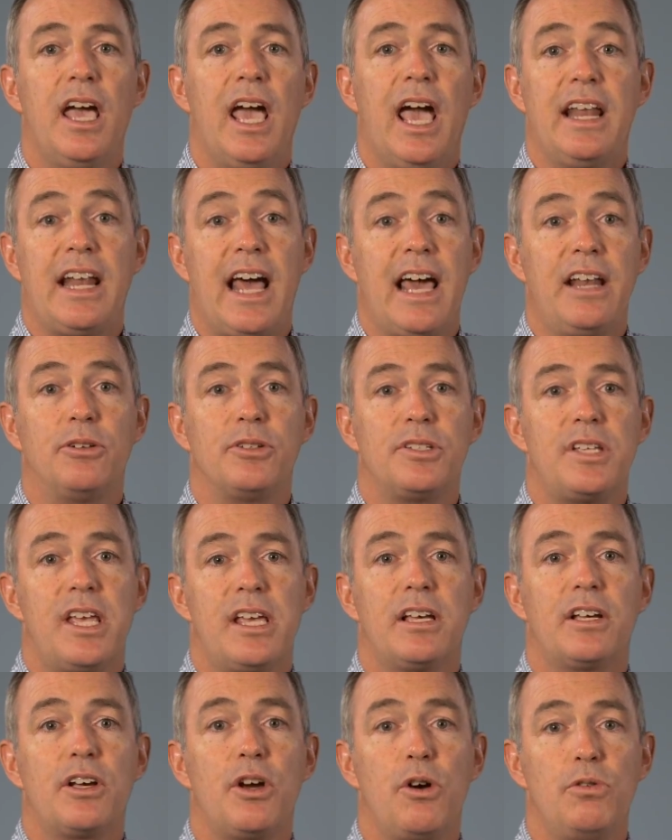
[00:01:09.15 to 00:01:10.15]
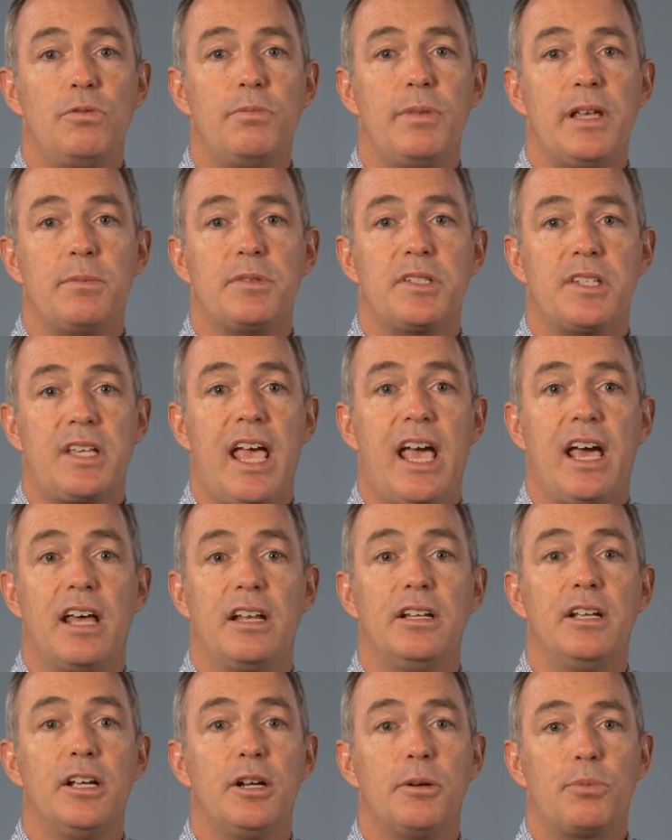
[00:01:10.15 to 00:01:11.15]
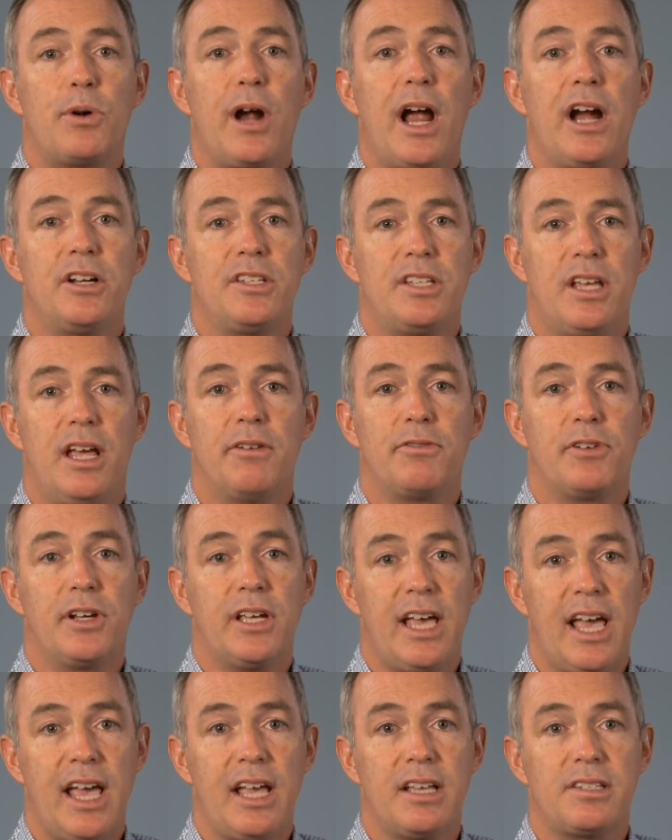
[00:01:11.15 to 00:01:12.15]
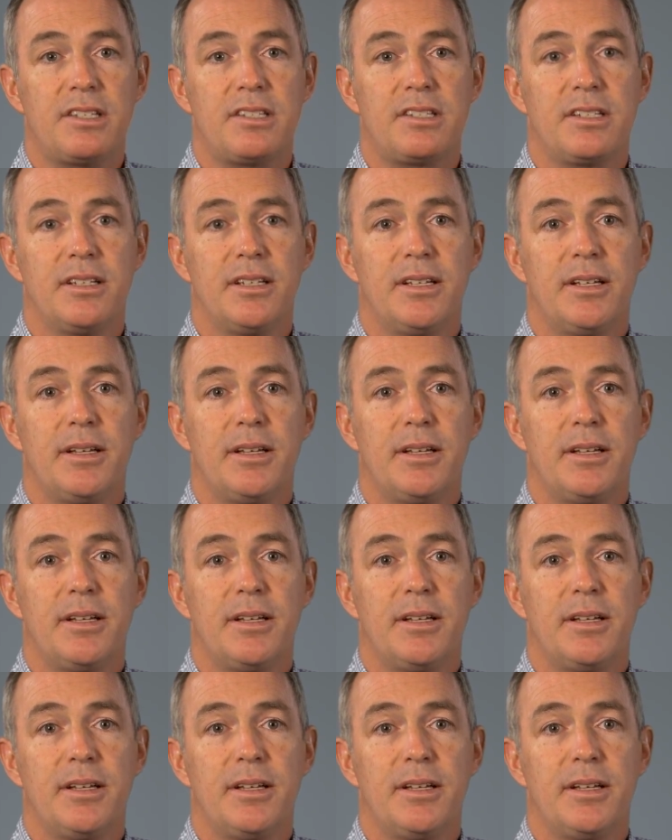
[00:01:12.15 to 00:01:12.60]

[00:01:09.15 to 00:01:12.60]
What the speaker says: and I don't take a cone beam scan prior to every case,